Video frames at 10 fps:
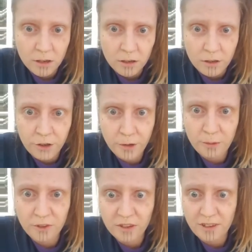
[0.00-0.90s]

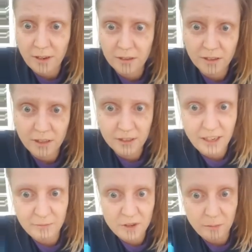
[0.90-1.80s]
Humans, it's like it
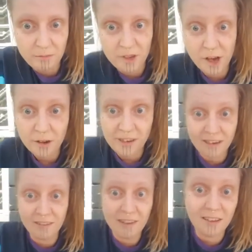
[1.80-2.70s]
keeps them young
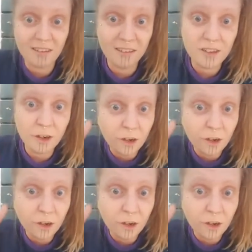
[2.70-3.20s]
and